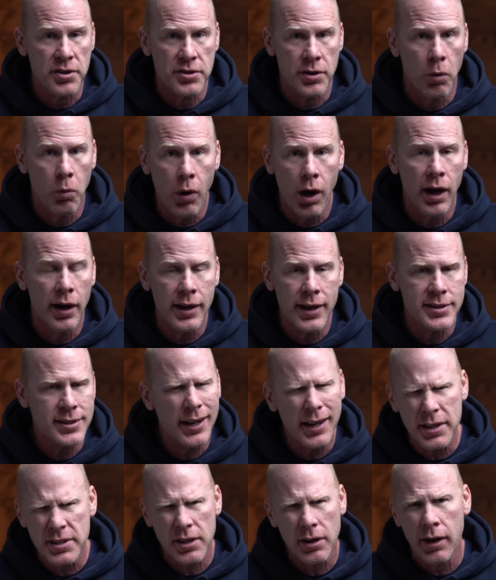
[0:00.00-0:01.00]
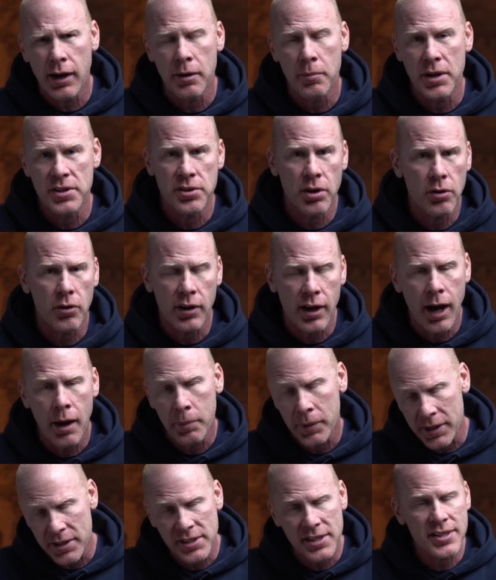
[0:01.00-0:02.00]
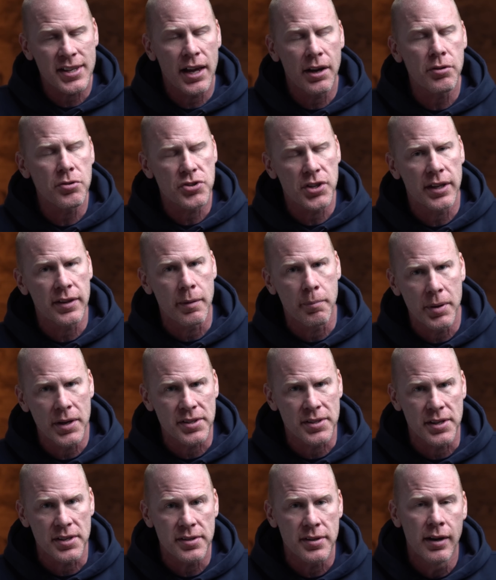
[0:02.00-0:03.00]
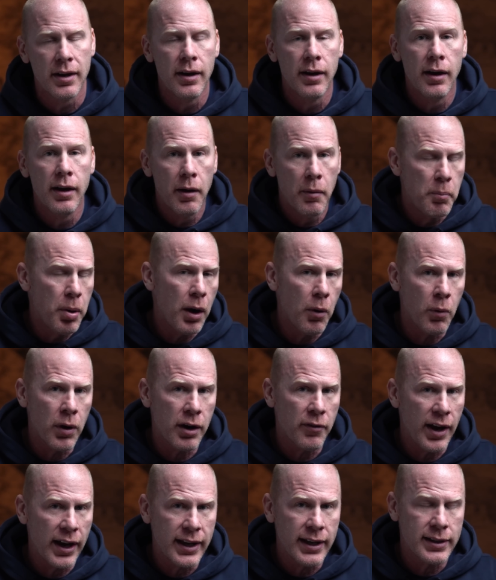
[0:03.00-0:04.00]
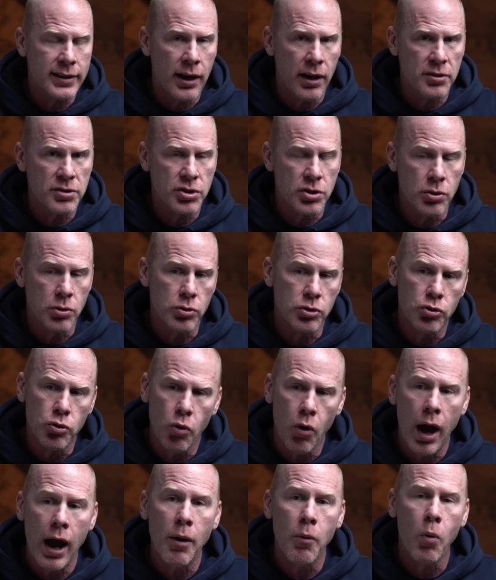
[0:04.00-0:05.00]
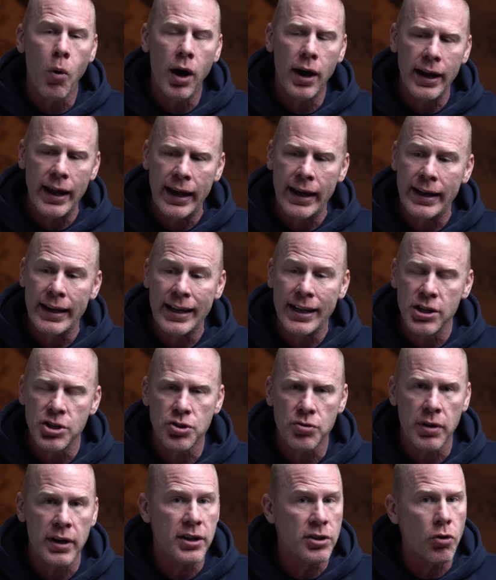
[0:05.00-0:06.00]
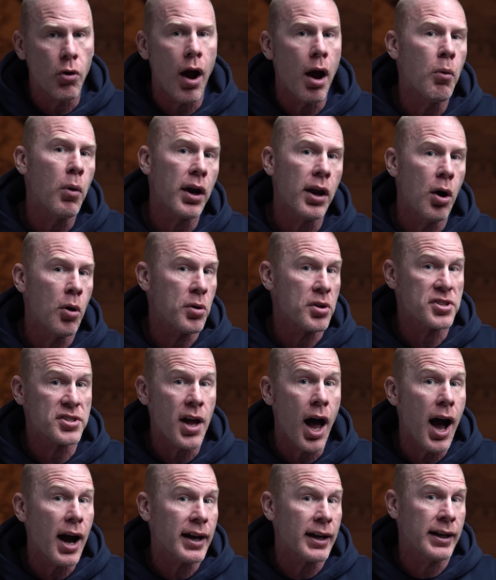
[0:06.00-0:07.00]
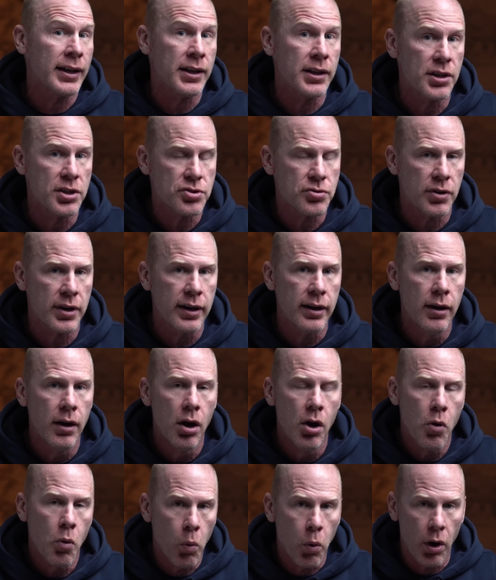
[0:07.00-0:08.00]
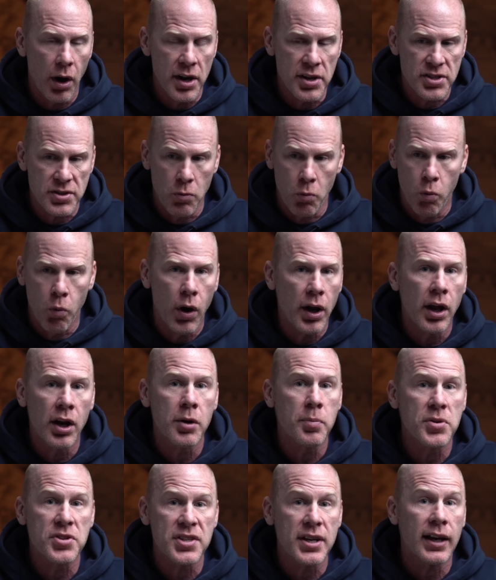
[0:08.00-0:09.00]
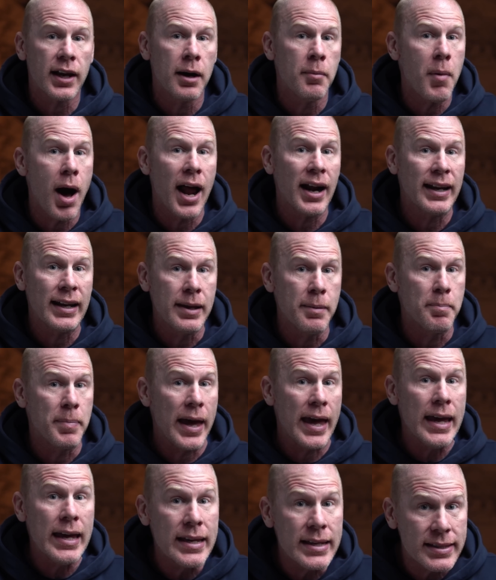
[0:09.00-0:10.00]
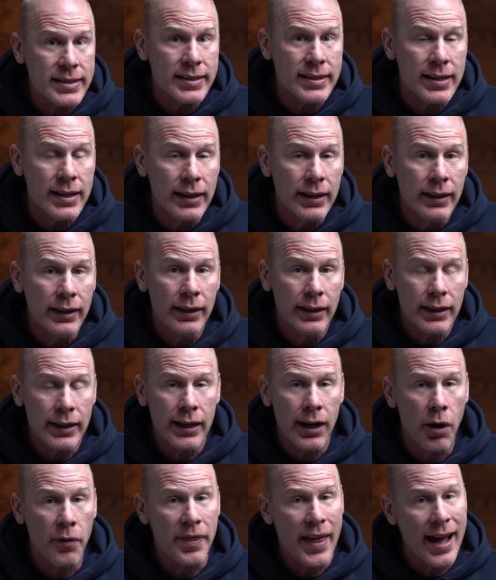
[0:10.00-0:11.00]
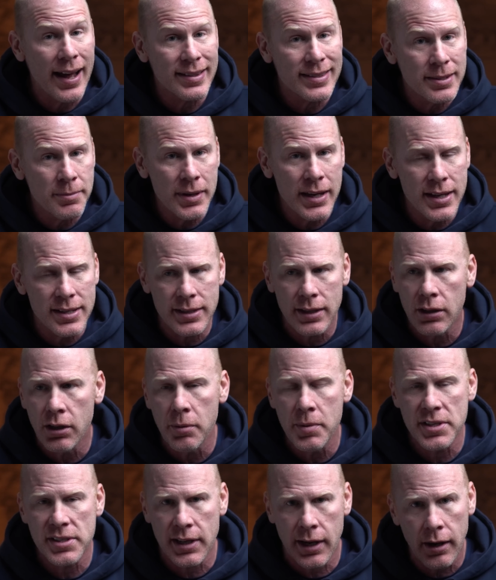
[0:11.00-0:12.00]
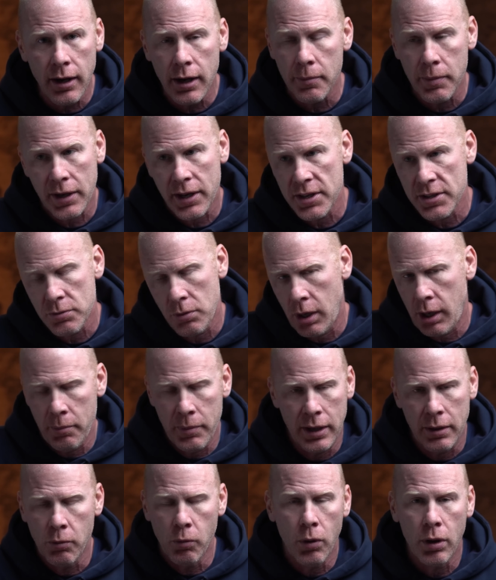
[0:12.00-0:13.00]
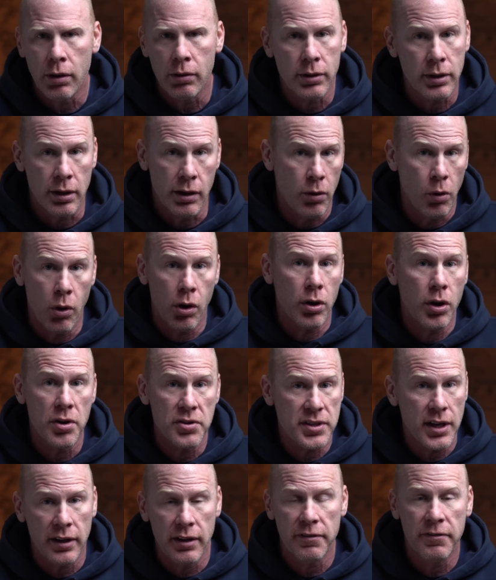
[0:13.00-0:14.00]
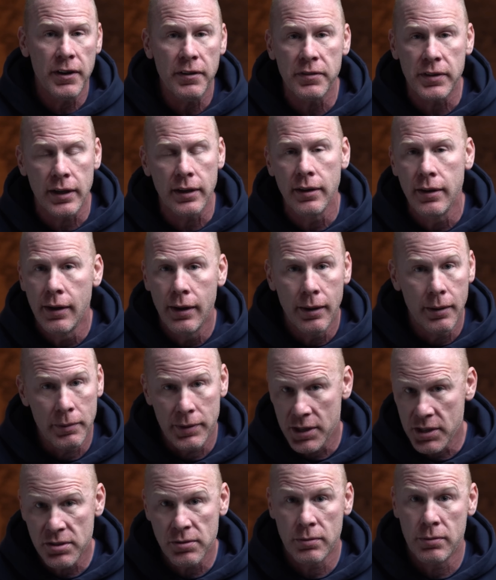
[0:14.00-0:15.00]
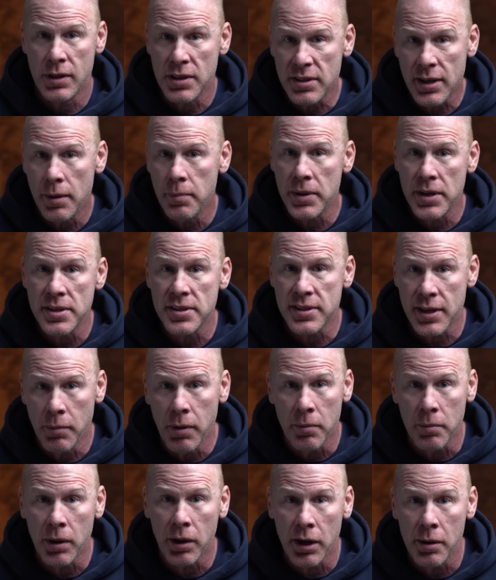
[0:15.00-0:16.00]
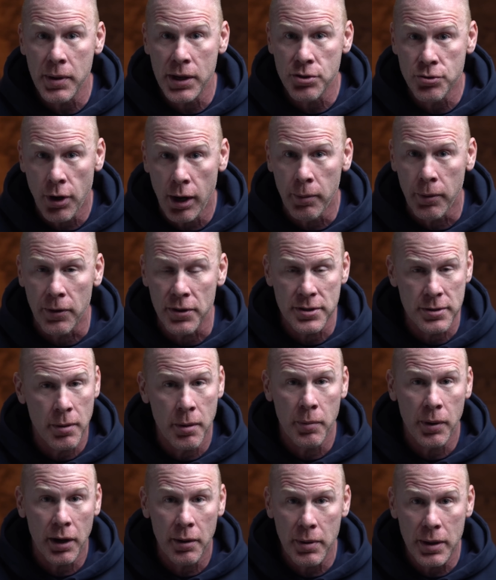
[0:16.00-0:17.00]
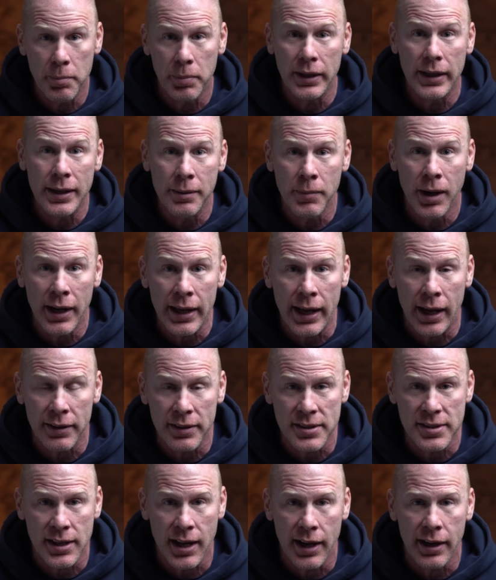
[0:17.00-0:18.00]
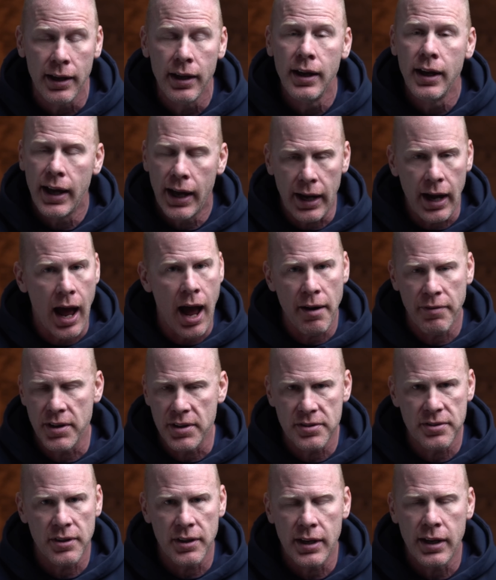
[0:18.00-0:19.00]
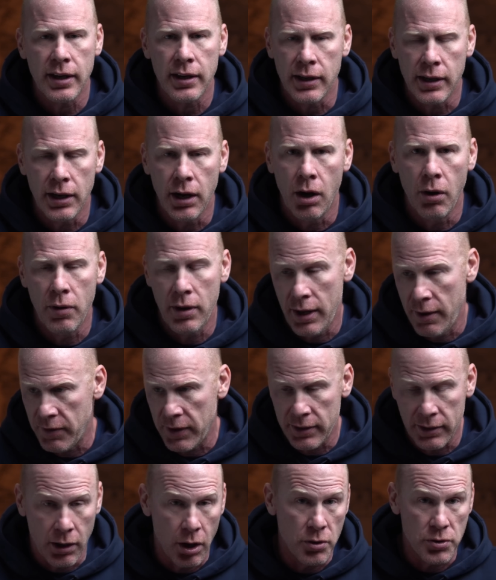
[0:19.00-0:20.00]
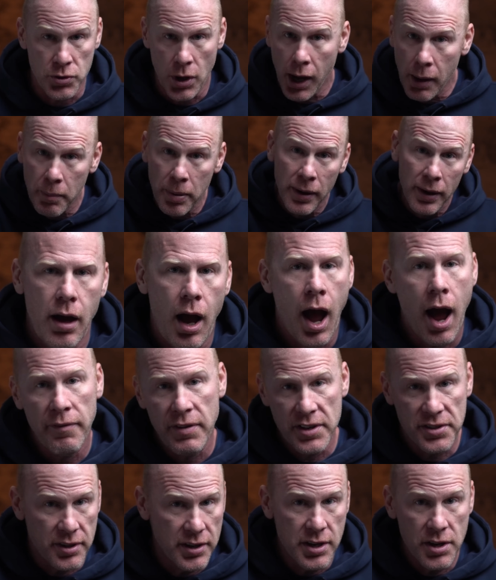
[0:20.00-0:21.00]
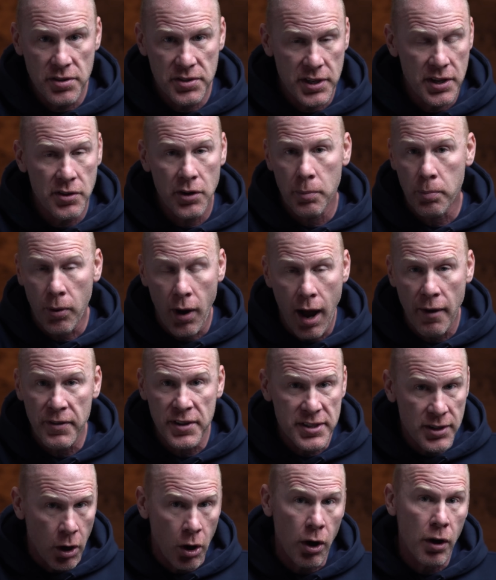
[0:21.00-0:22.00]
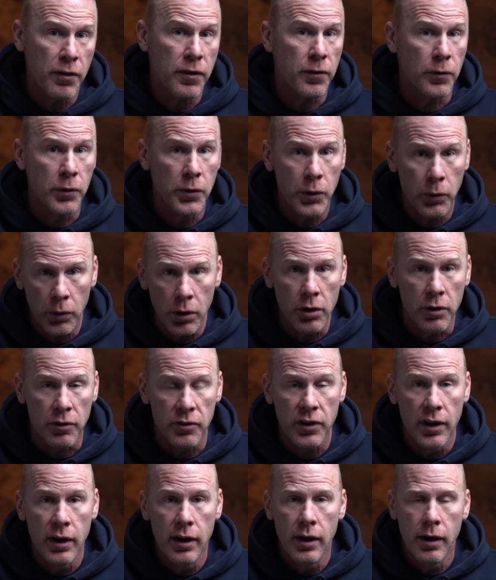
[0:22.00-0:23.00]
So, one, it's not necessarily out of my circle of competence because I understand the business. But whenever I get down to do I want an industry and do I want to own a stock in an industry where it's 100% commodity based, you know, that to me is a little bit scary because I mean, what oil goes down to 50, these these companies, some of them are going to be in trouble. Some of them are going to be bleeding money out the side. And obviously, you know, if it goes up, obviously you see their profits are through the roof.